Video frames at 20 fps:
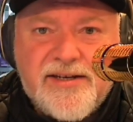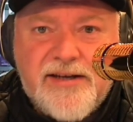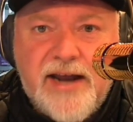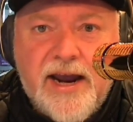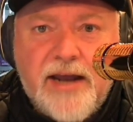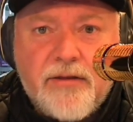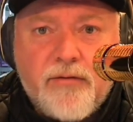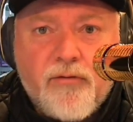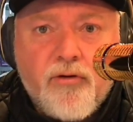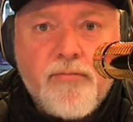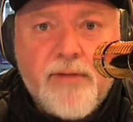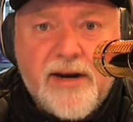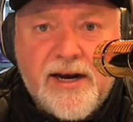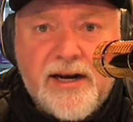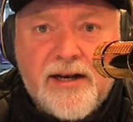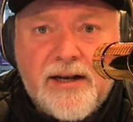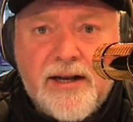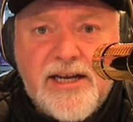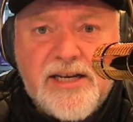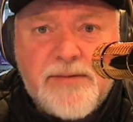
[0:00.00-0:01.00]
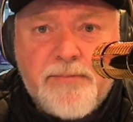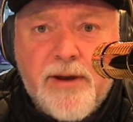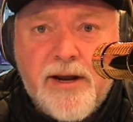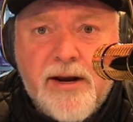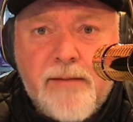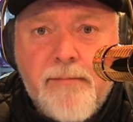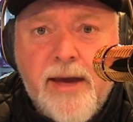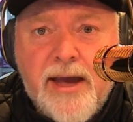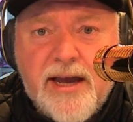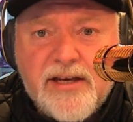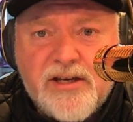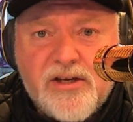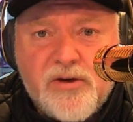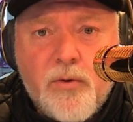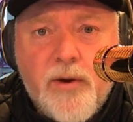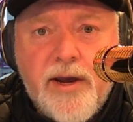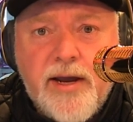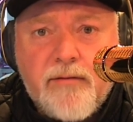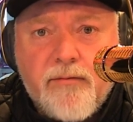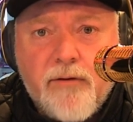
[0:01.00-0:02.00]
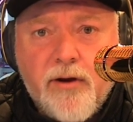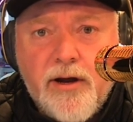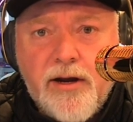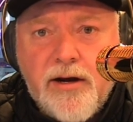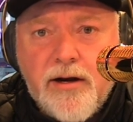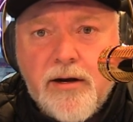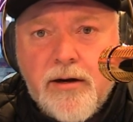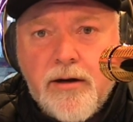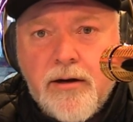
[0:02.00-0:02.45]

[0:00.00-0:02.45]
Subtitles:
standard room, but at least be in a mega suite, right?